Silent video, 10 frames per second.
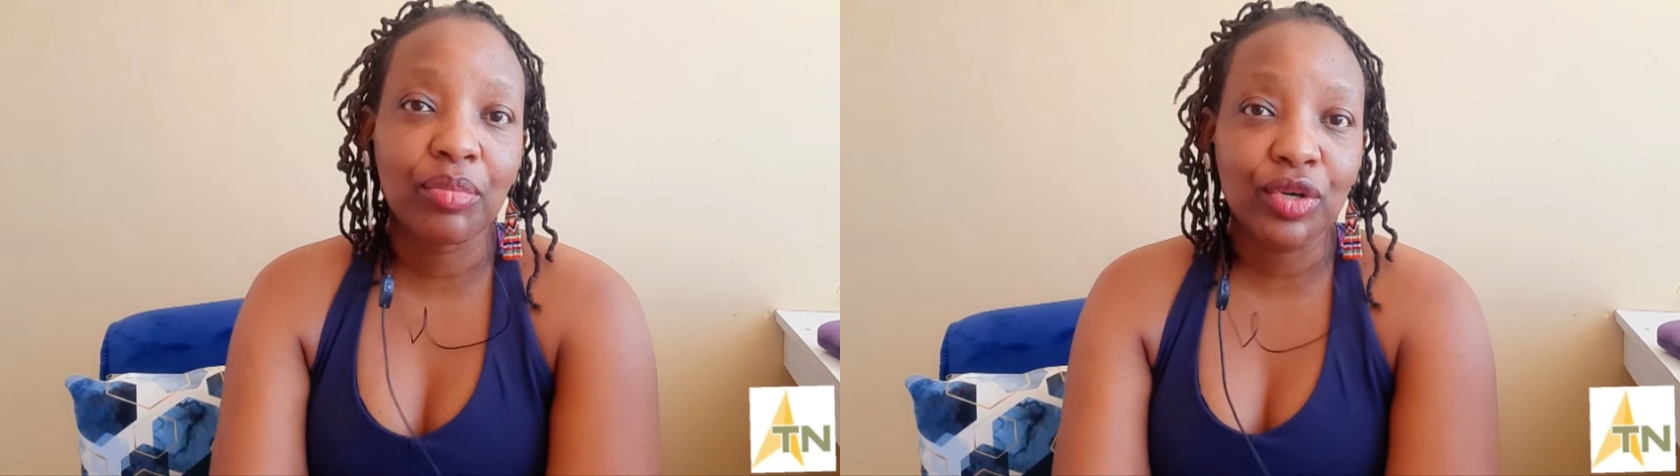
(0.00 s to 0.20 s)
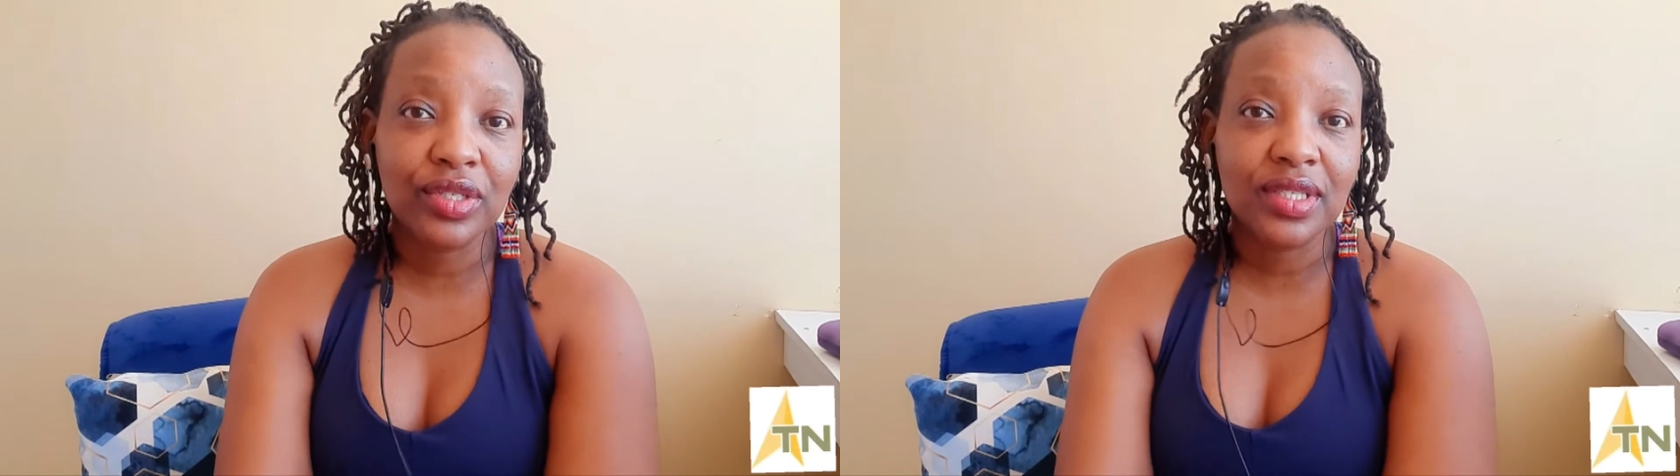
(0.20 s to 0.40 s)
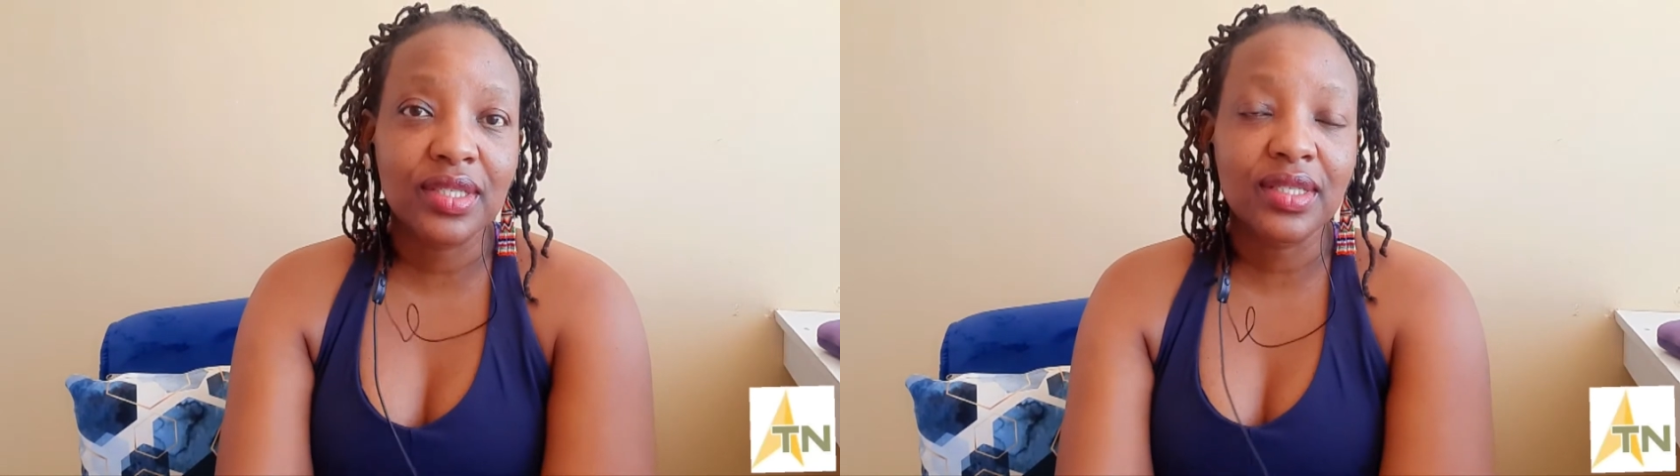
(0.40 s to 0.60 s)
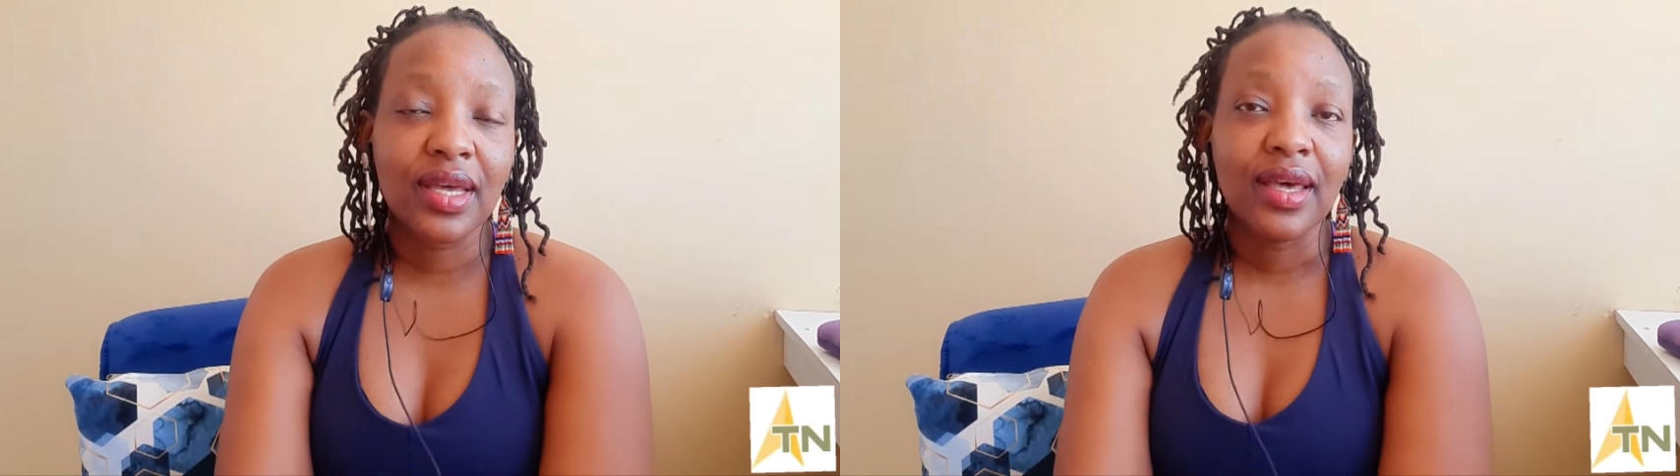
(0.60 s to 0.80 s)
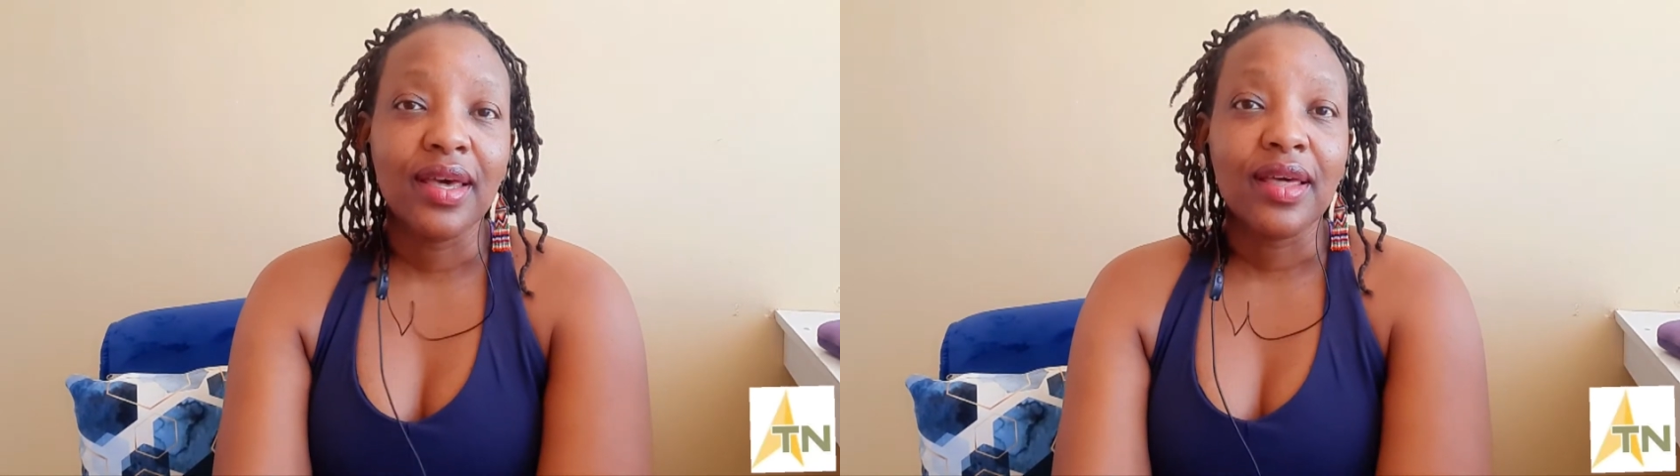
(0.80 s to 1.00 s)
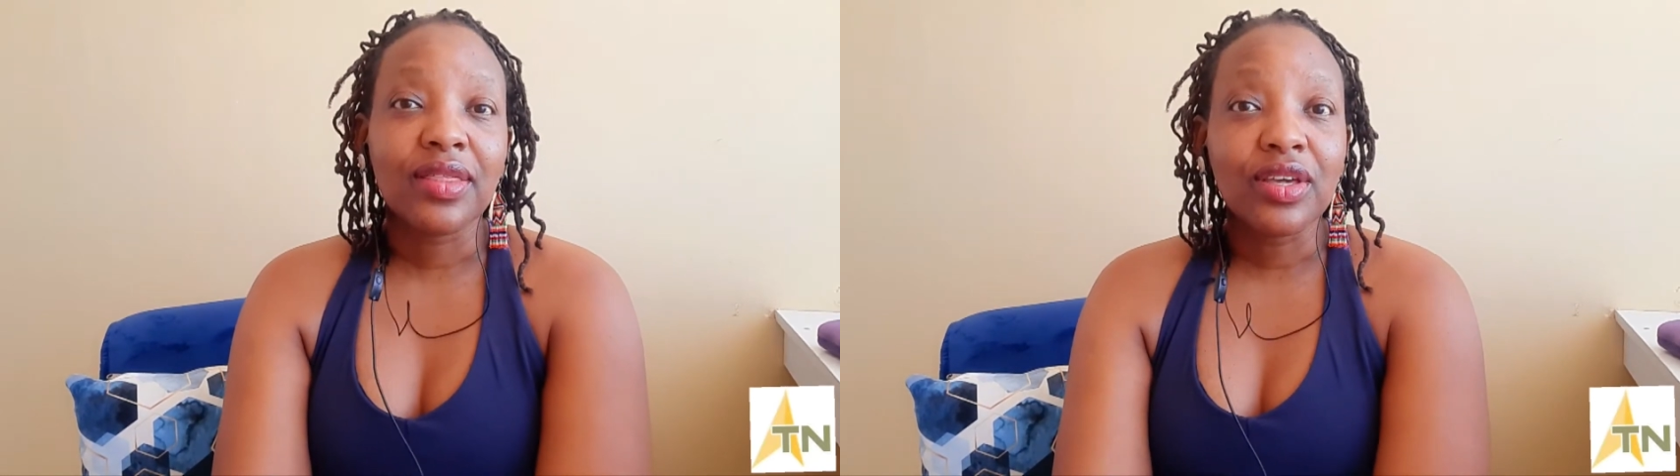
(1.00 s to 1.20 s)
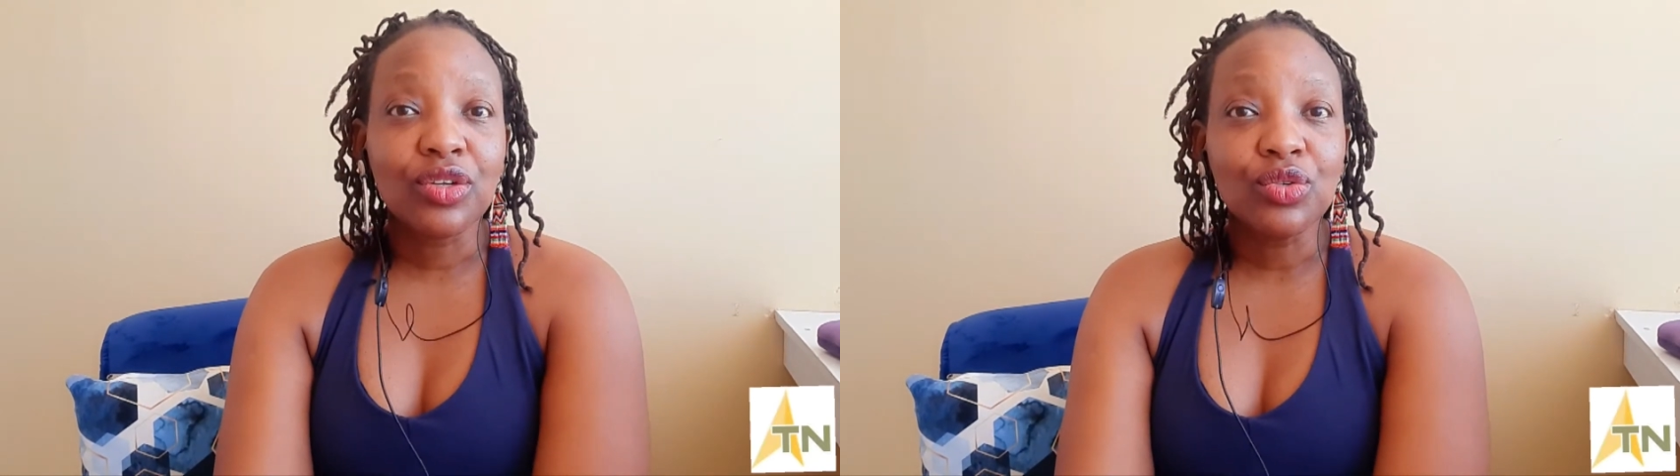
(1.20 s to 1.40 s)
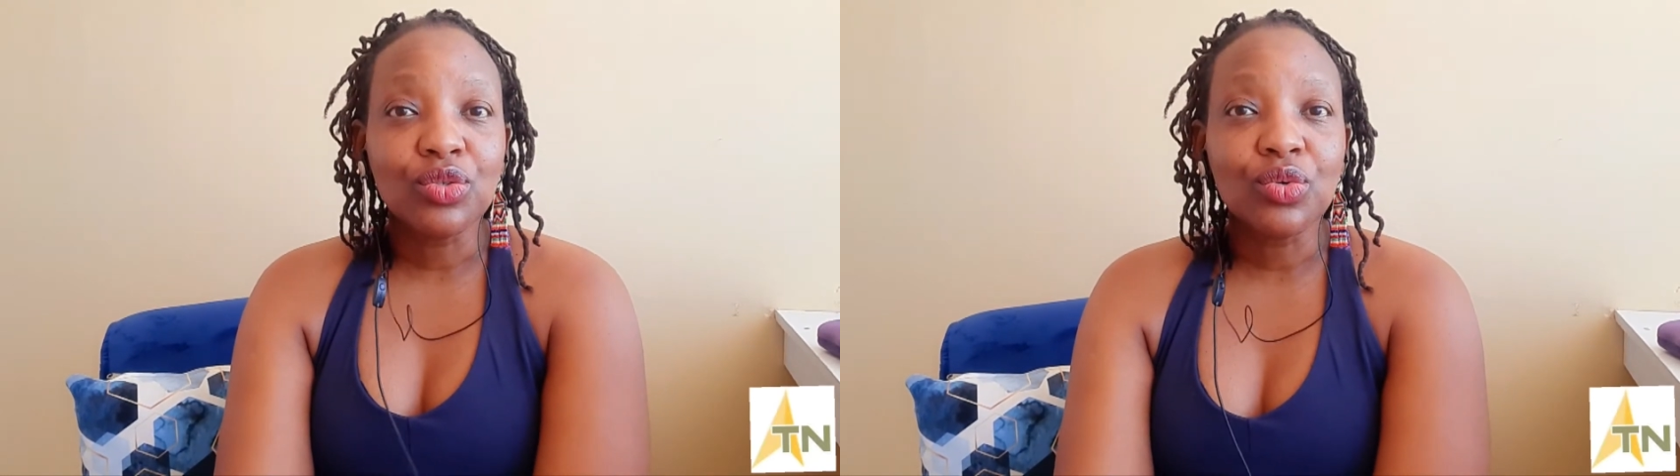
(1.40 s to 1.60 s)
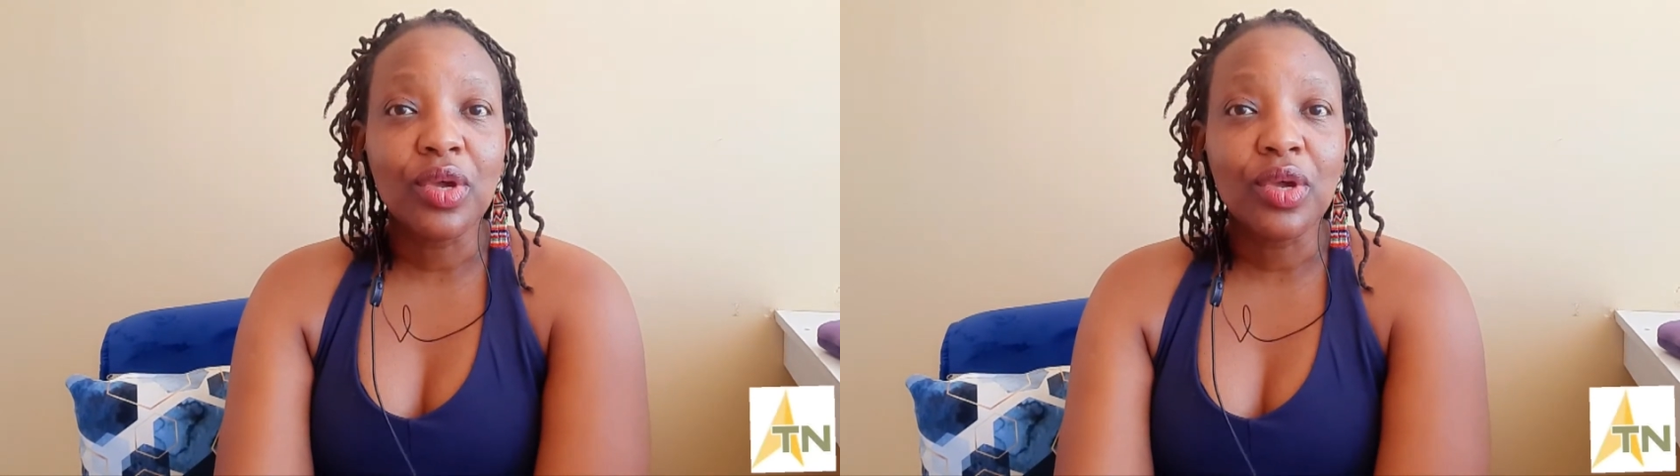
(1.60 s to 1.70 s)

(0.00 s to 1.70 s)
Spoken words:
process. Thank you to